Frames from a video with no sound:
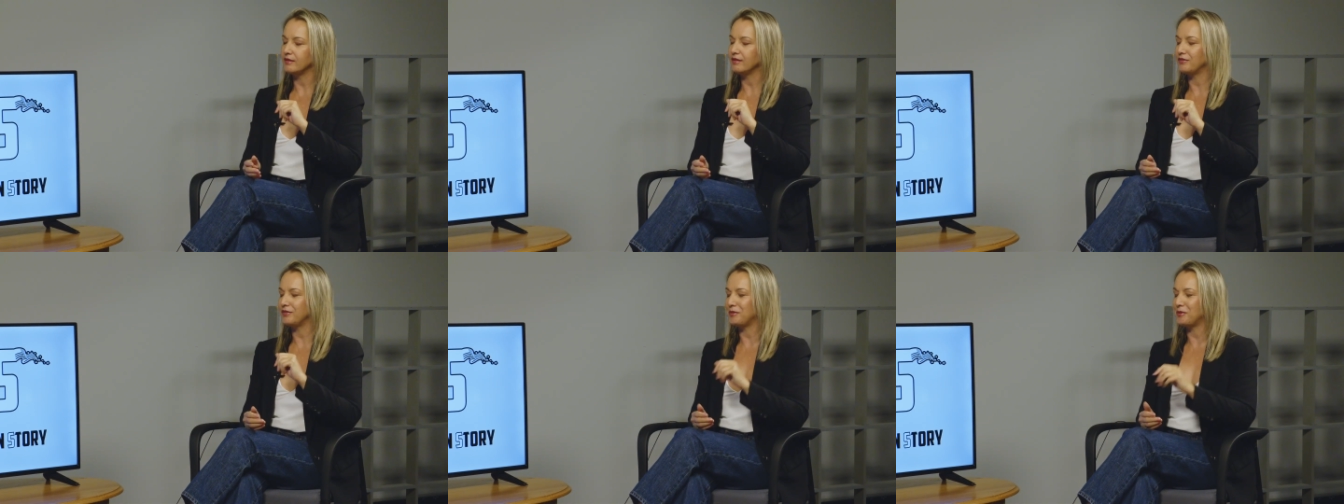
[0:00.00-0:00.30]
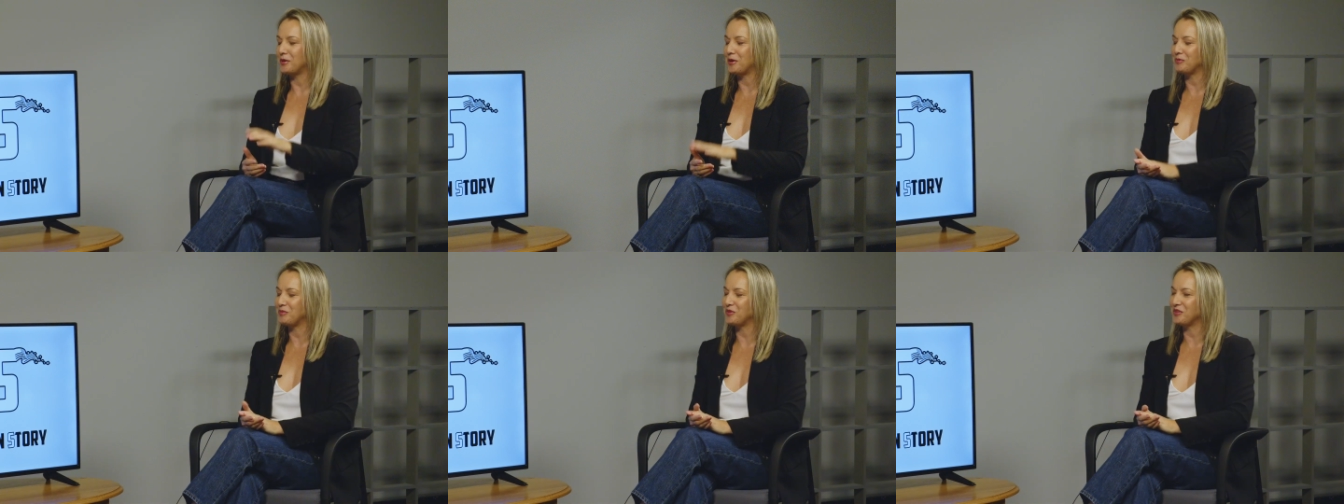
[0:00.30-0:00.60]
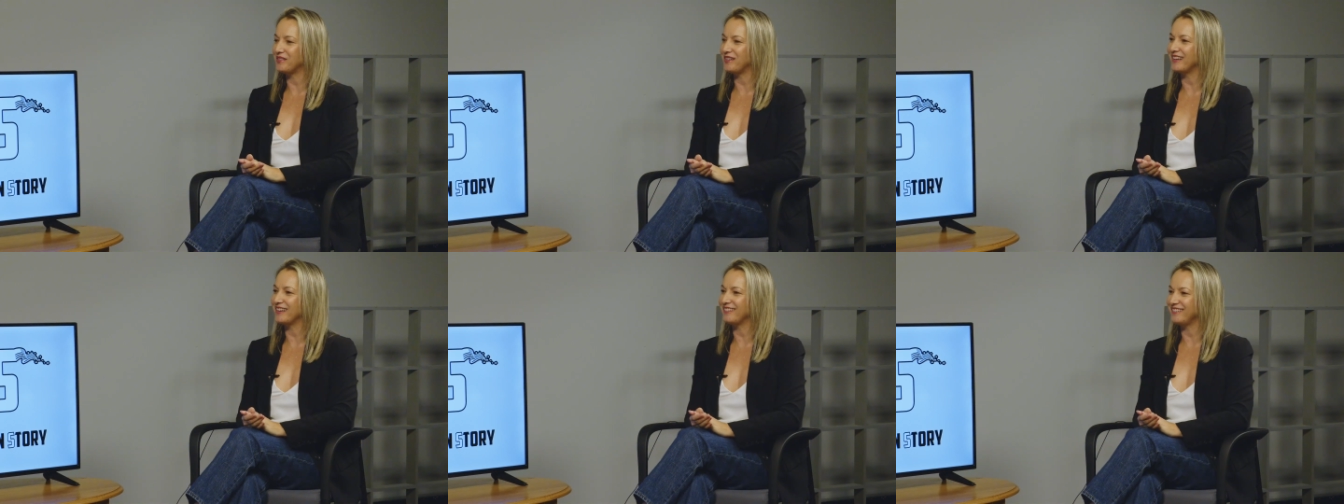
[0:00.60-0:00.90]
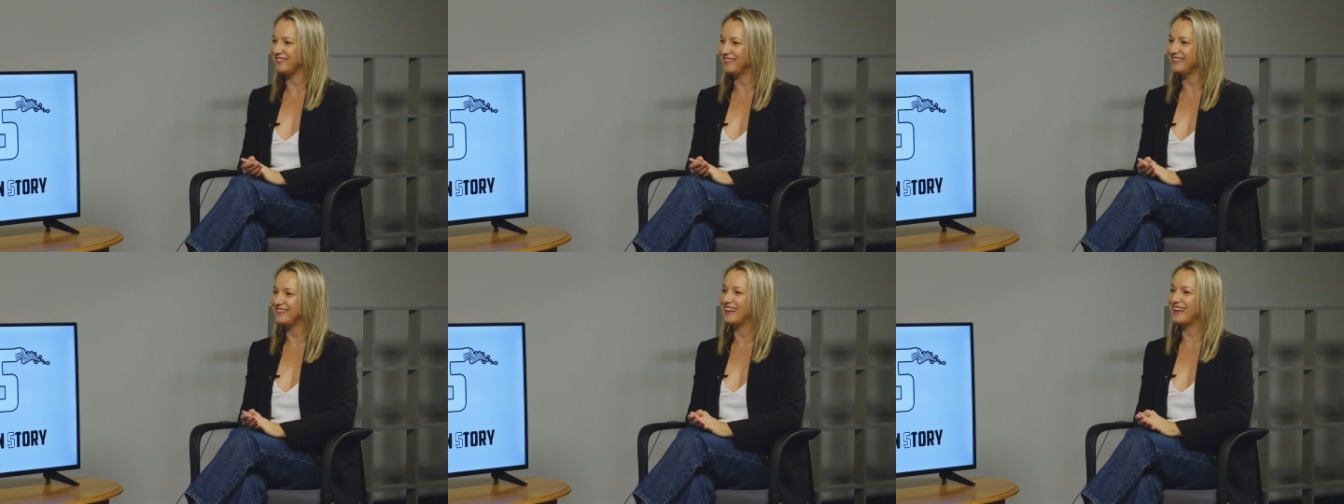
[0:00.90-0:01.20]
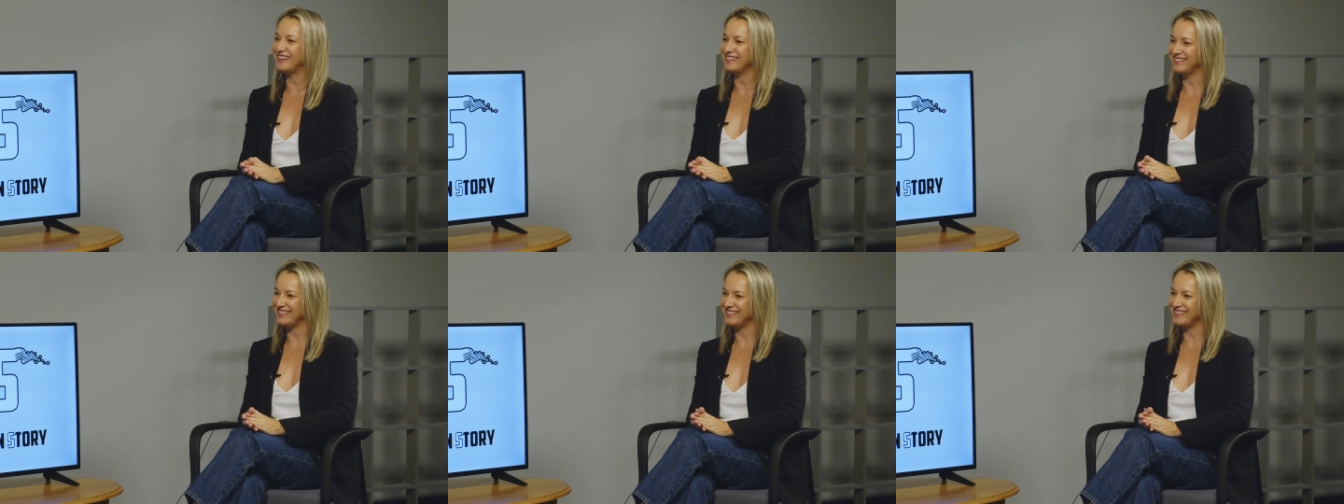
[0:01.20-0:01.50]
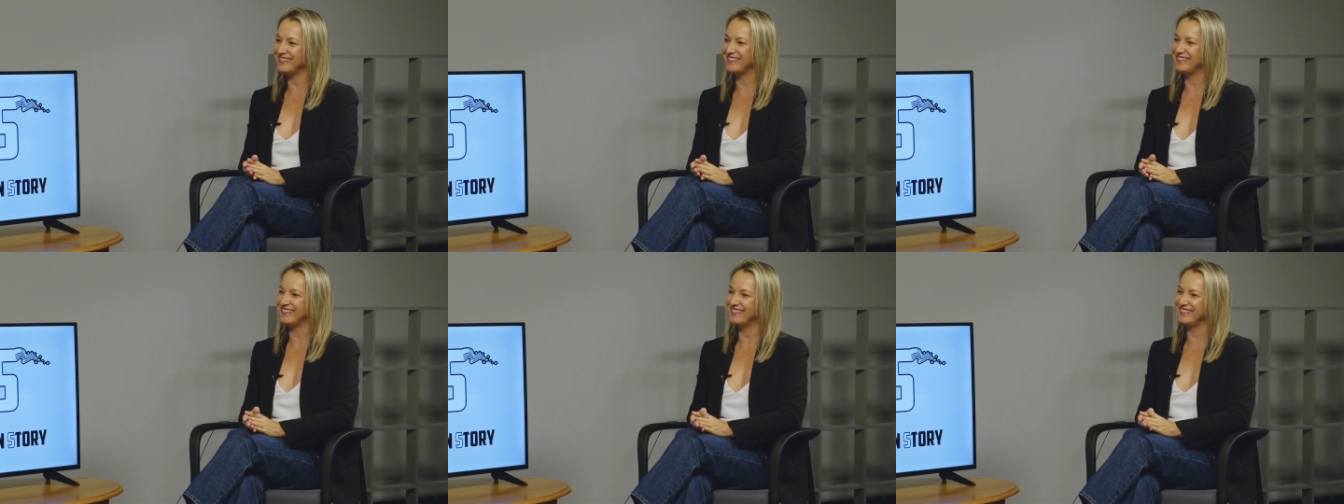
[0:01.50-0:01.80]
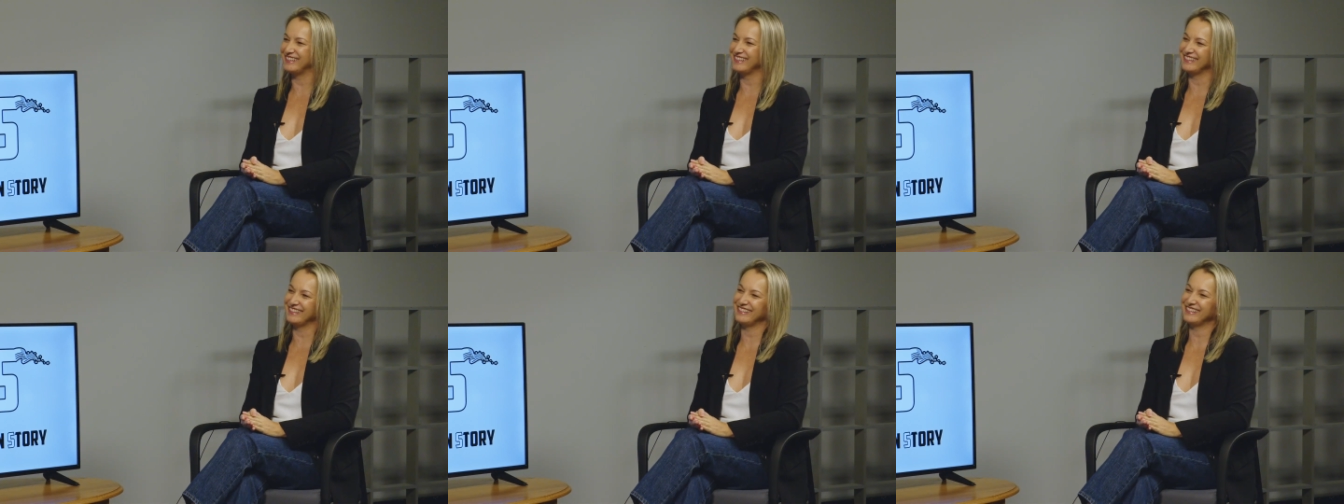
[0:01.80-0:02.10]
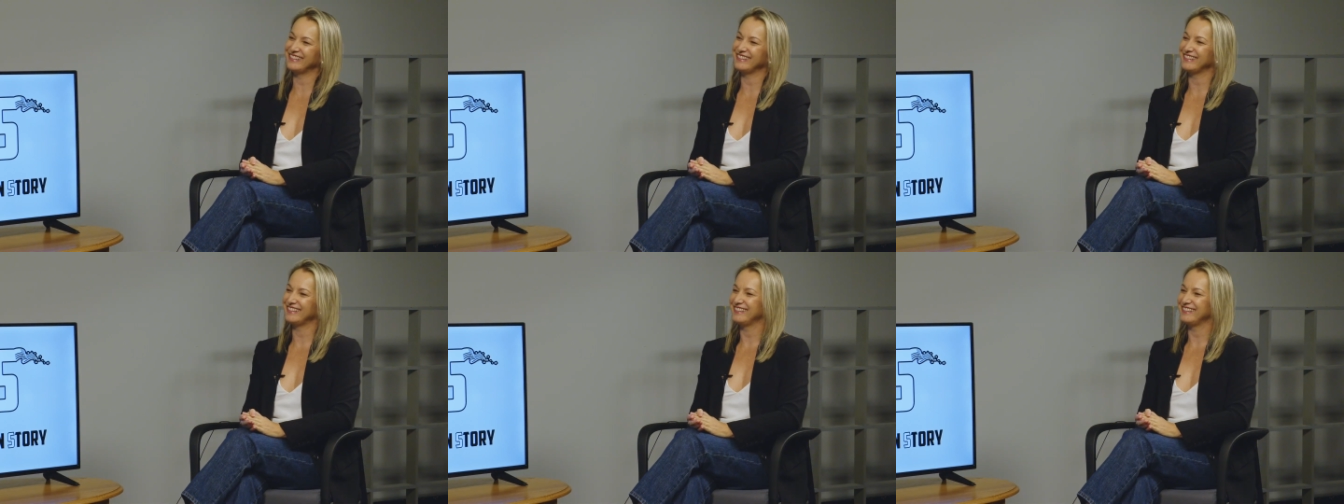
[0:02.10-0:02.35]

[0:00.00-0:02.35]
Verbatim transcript: On Main Street in Weymouth? Yes. Okay. All right, we'll have to